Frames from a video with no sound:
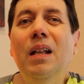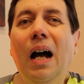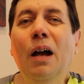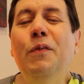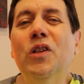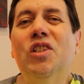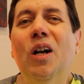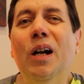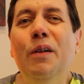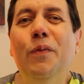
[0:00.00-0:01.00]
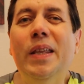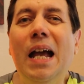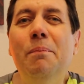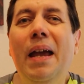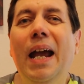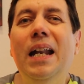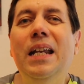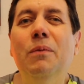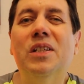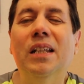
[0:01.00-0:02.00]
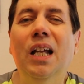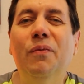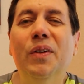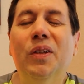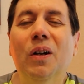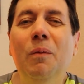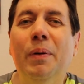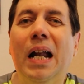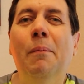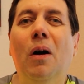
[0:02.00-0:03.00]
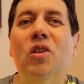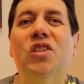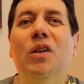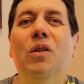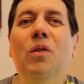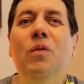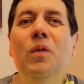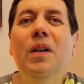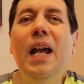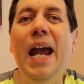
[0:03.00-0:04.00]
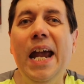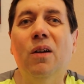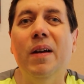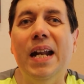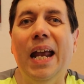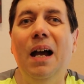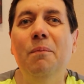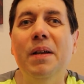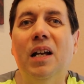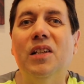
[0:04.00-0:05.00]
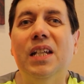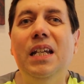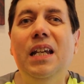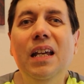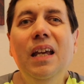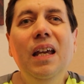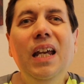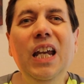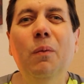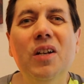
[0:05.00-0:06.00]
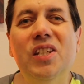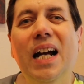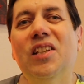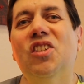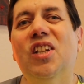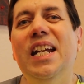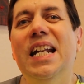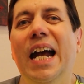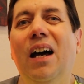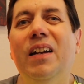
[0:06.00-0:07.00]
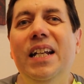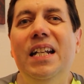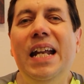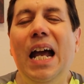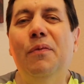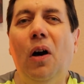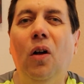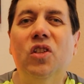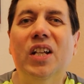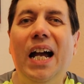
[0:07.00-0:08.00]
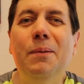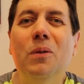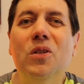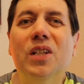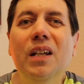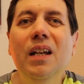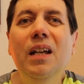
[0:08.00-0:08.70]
I feel sorry for that man. He was in love with her, but I'm also angry to him because he was not senile. He didn't have Alzheimer's.